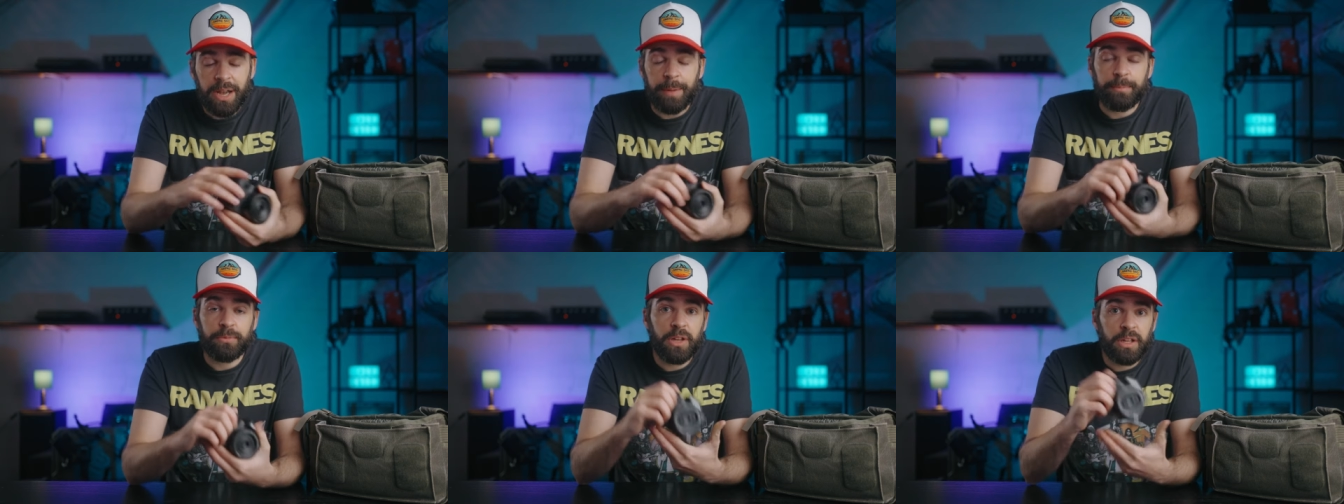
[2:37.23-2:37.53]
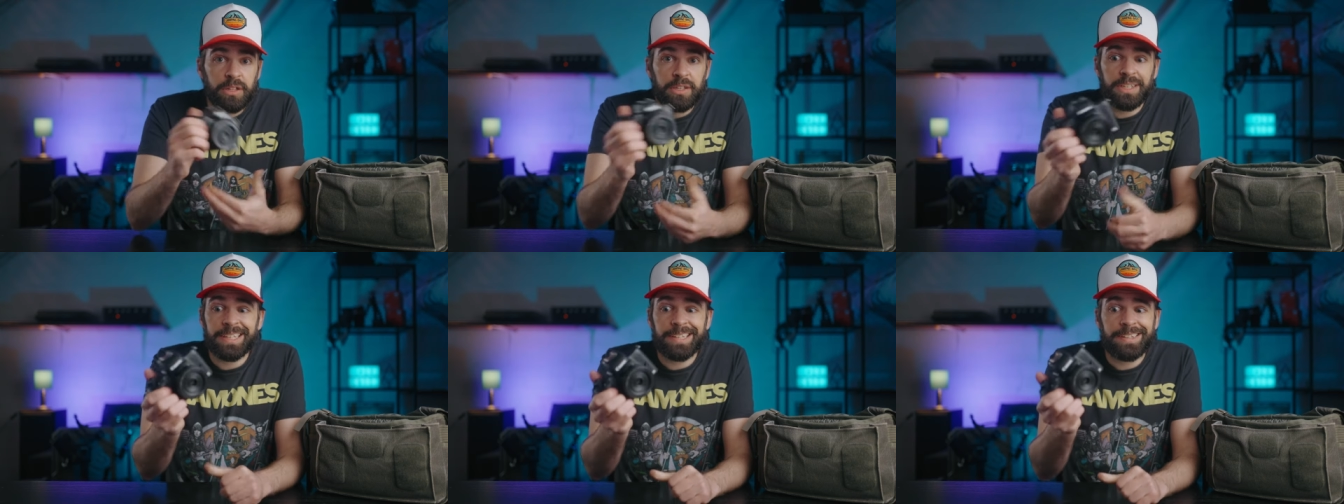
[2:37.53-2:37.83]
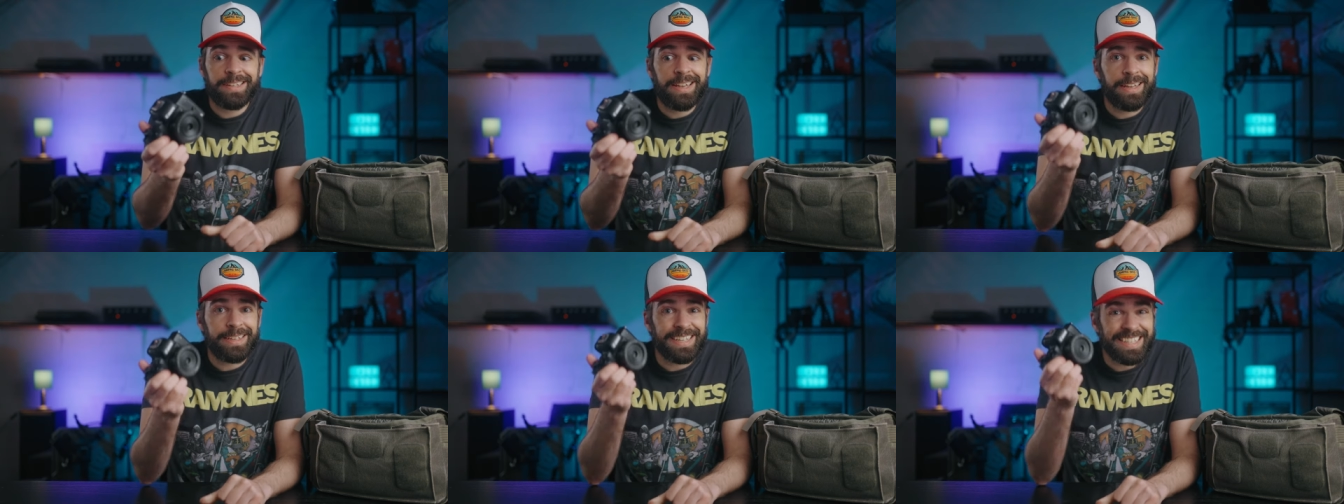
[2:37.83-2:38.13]
I'm not gonna
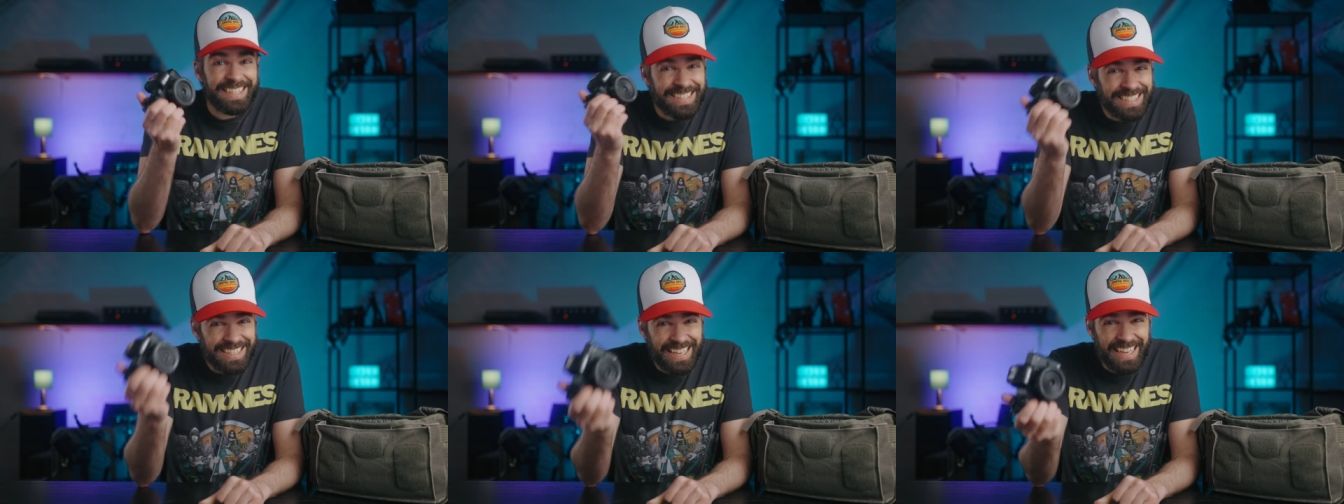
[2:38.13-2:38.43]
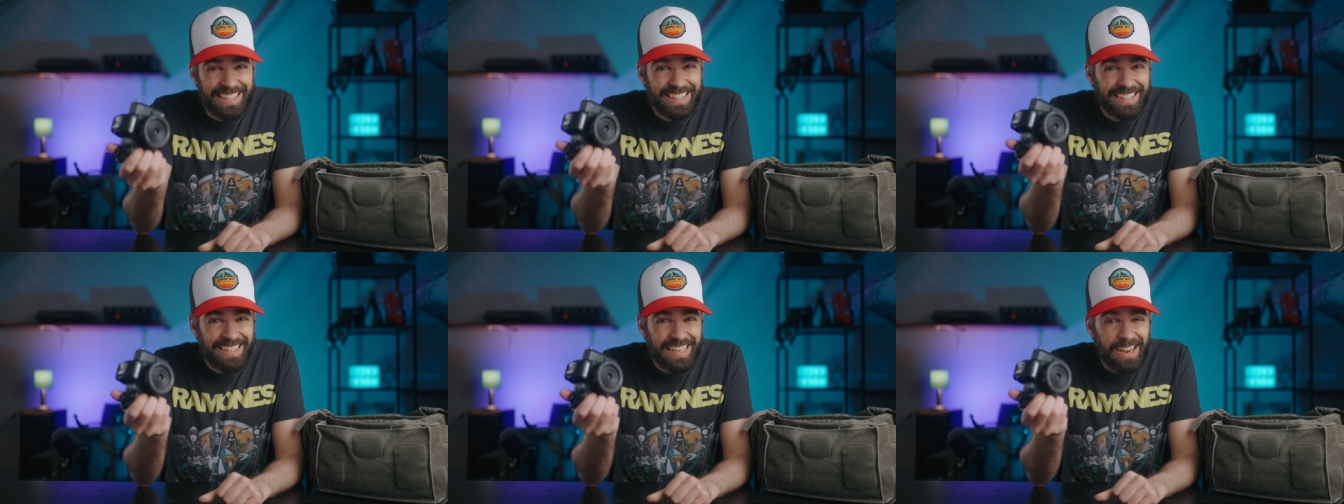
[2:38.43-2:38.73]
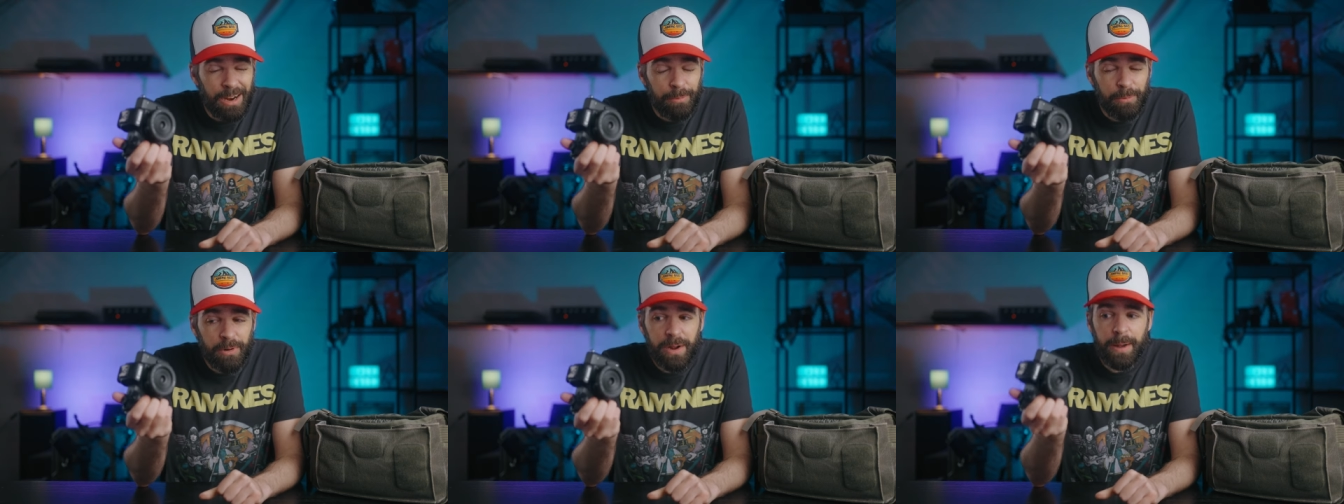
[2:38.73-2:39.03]
take a second
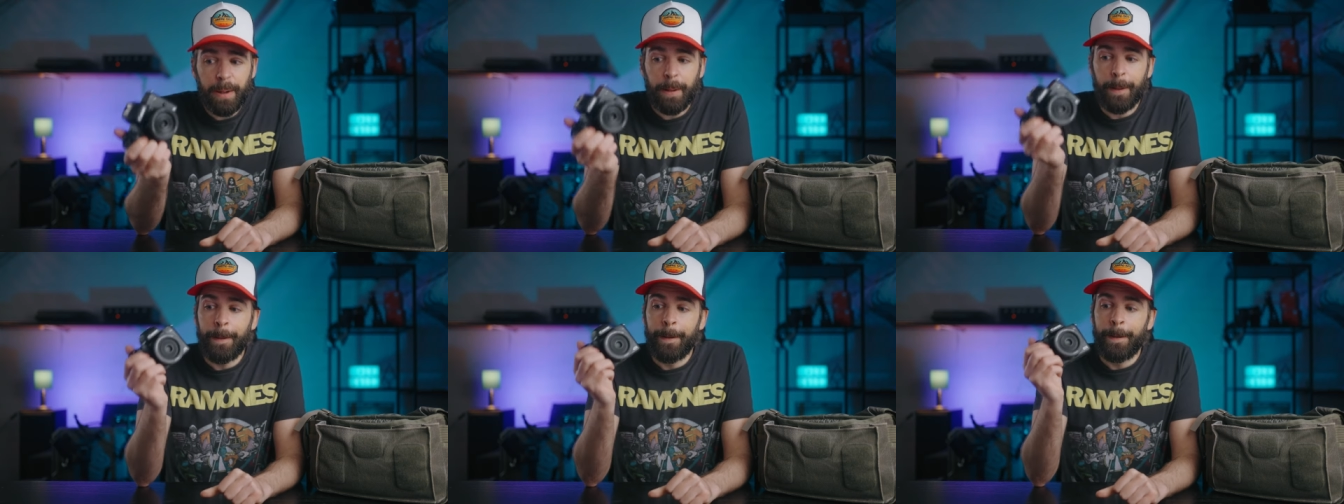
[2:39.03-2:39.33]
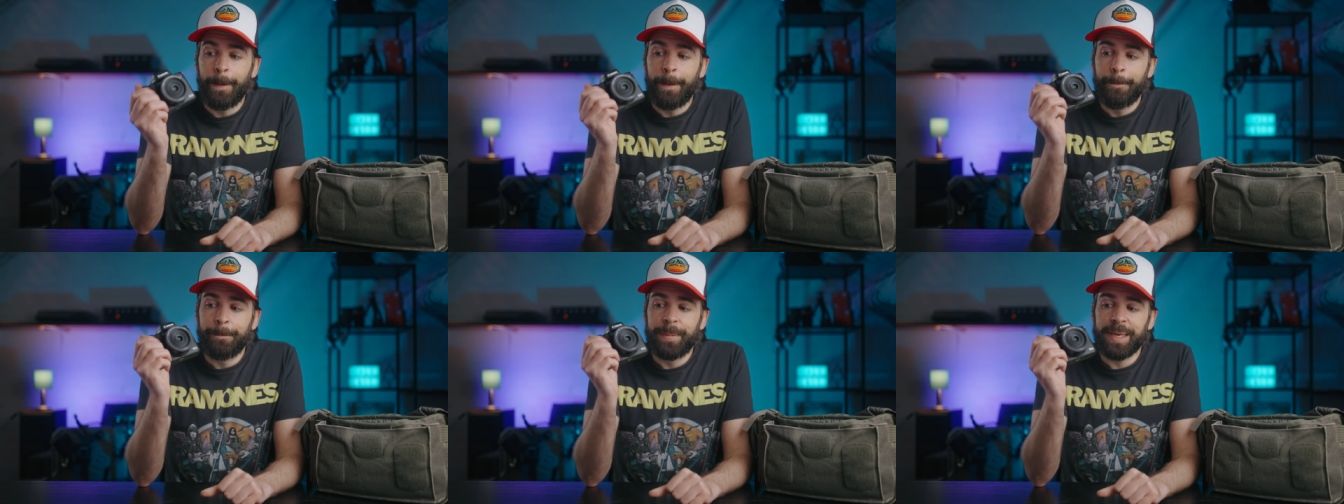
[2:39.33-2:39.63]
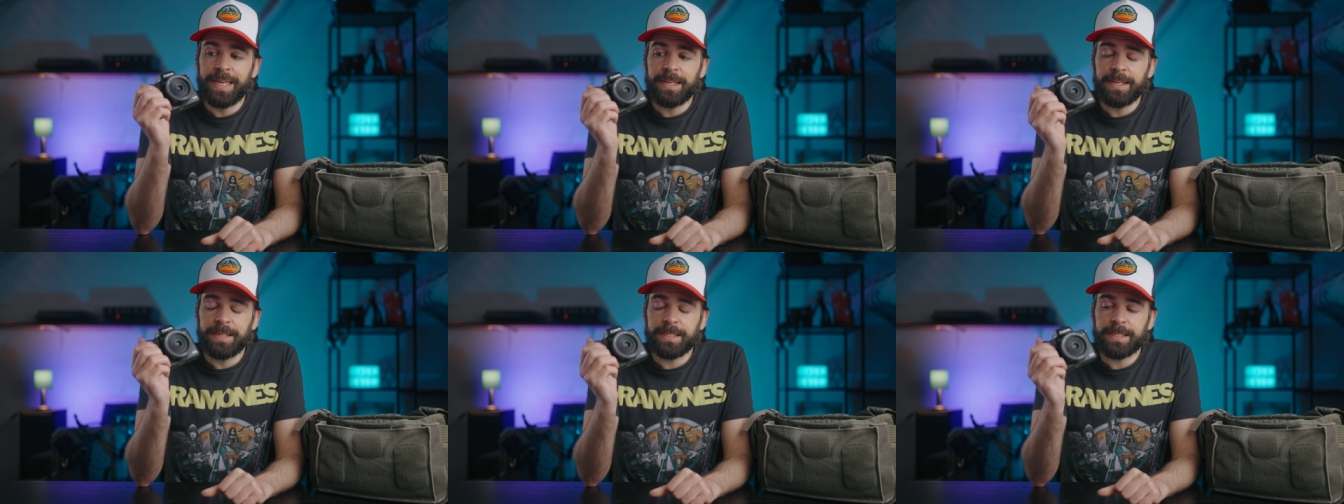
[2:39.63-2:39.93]
camera
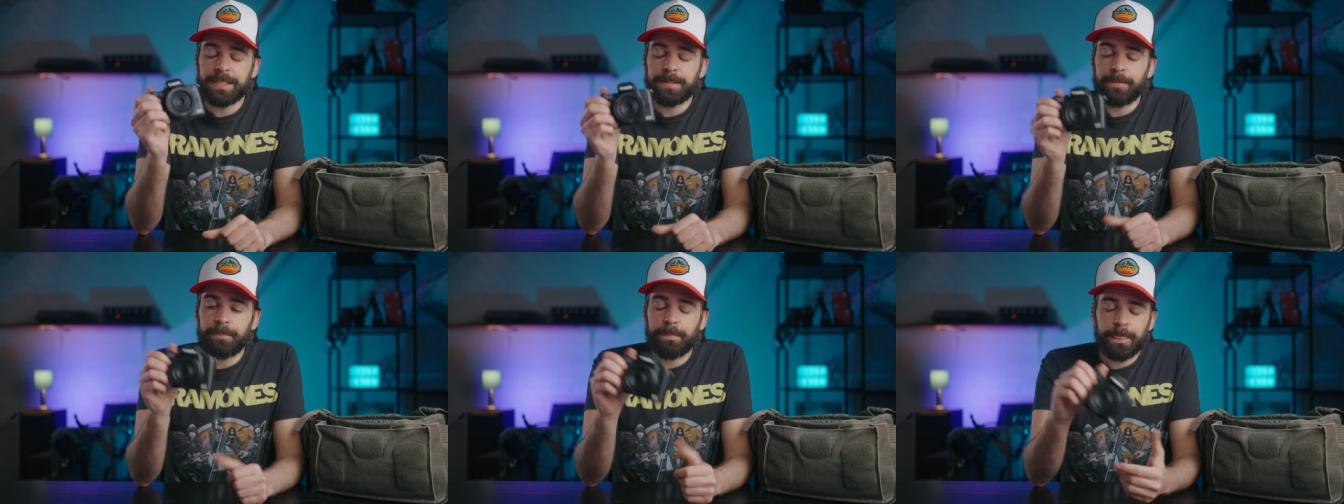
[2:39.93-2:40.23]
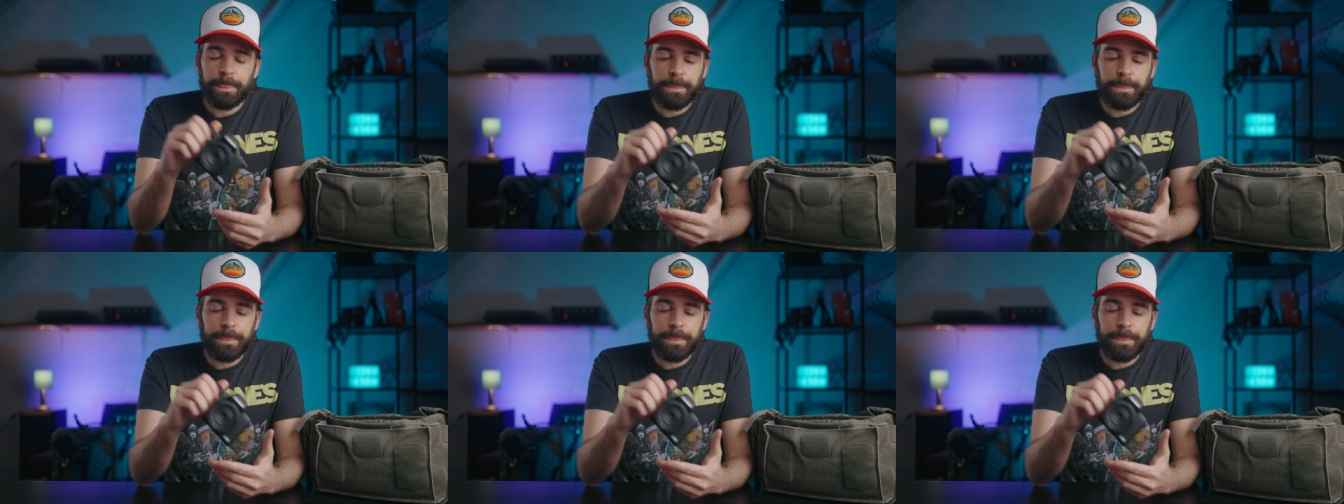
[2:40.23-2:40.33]
because,